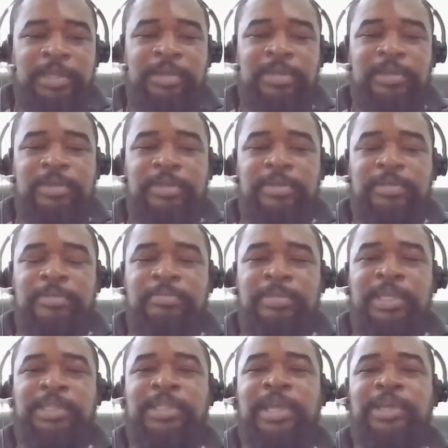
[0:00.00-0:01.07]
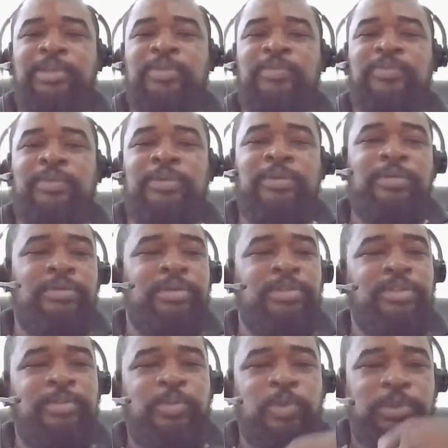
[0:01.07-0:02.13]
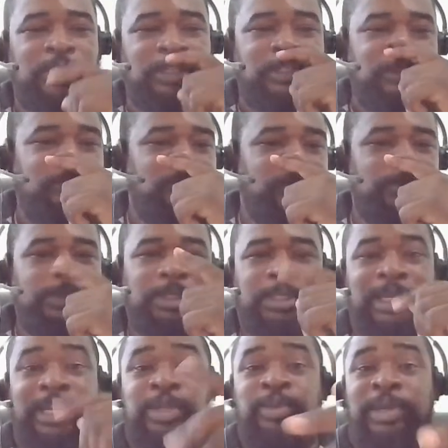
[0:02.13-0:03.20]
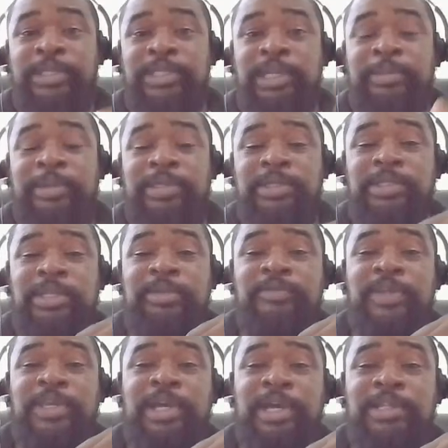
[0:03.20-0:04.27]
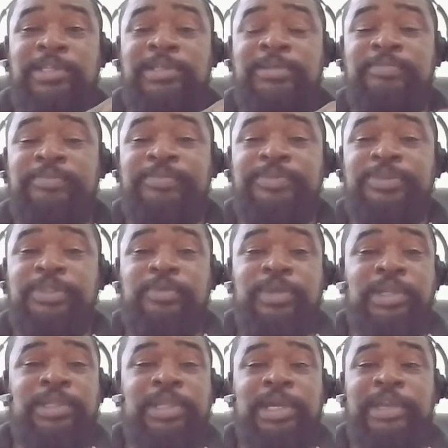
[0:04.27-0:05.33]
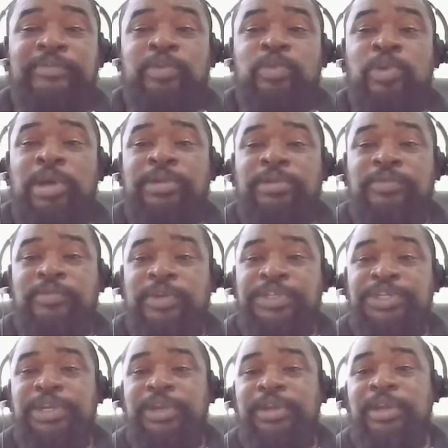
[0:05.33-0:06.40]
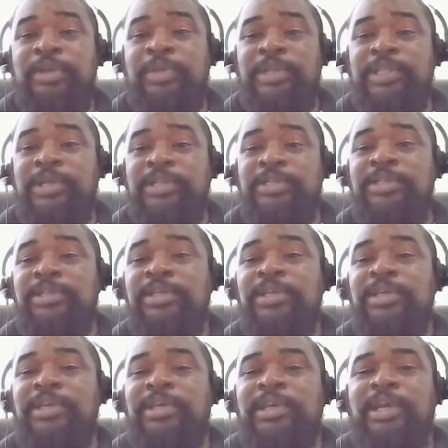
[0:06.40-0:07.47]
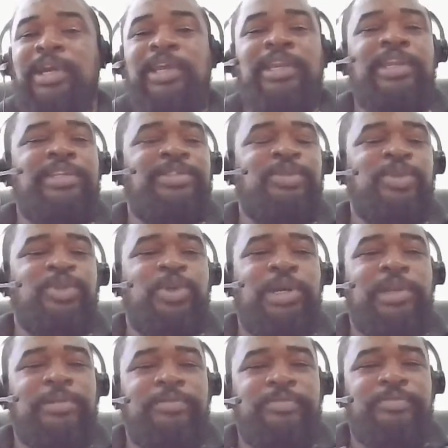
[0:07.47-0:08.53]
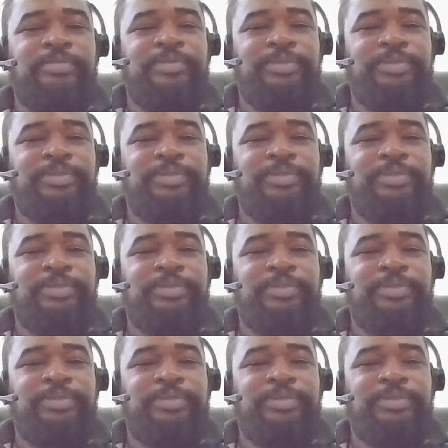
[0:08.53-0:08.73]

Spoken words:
big thank you for the supporters that UIC Liberty TV has. Thank everyone for sharing with us. And as usual,